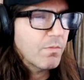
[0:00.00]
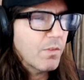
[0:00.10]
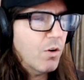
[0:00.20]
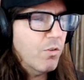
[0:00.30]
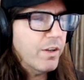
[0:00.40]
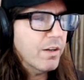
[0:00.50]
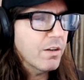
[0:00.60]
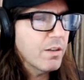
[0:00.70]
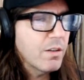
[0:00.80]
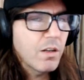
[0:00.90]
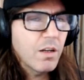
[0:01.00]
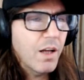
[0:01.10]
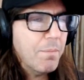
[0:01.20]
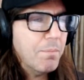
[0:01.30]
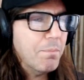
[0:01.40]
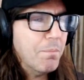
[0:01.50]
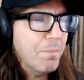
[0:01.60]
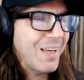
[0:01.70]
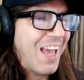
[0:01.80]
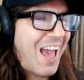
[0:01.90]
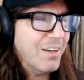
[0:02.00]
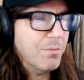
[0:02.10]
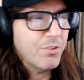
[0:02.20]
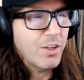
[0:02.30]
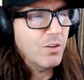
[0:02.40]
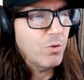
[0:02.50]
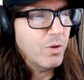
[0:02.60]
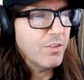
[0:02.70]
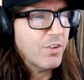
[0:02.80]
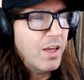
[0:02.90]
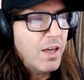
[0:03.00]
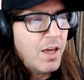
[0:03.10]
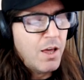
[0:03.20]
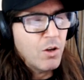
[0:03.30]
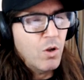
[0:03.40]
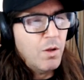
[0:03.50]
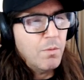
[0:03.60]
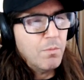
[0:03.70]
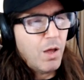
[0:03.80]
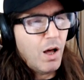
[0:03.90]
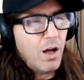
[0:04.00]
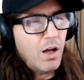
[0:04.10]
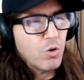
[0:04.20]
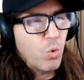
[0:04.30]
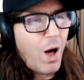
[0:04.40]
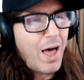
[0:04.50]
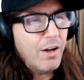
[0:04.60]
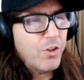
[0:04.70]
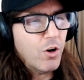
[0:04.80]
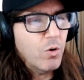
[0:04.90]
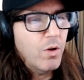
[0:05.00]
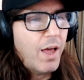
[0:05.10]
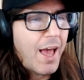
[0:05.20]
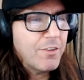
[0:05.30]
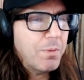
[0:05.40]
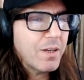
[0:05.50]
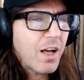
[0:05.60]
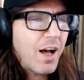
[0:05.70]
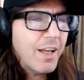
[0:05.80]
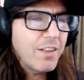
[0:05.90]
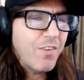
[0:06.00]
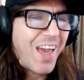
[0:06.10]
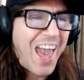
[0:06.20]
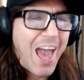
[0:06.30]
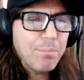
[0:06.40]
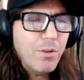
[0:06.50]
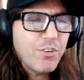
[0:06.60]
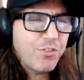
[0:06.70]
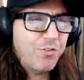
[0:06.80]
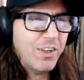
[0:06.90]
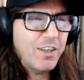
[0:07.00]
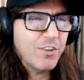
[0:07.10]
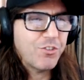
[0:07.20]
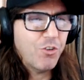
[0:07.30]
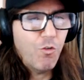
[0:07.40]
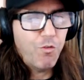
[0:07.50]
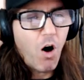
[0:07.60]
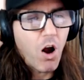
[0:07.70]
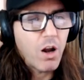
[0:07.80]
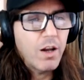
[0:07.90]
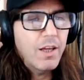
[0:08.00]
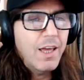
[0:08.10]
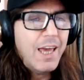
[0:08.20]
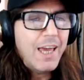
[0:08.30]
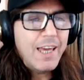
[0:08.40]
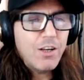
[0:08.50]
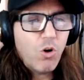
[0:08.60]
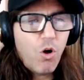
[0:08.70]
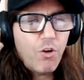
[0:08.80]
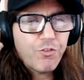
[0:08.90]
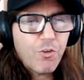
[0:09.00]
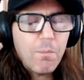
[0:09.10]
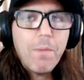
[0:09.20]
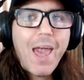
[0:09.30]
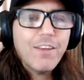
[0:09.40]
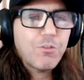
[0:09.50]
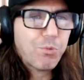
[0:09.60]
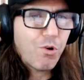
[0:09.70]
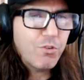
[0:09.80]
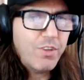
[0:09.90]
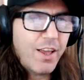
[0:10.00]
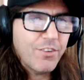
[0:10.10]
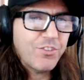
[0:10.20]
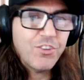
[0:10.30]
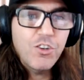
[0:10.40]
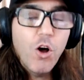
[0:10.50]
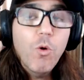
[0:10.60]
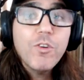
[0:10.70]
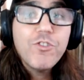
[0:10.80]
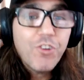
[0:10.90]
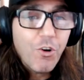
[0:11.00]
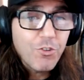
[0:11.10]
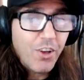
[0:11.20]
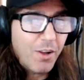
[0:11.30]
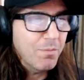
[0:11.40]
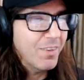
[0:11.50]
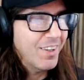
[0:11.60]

over here, uh, Mick Adams. I don't know who he is. Uh, Guaidó has been a kind of hapless figure so far. He calls for mass protests and no one shows up.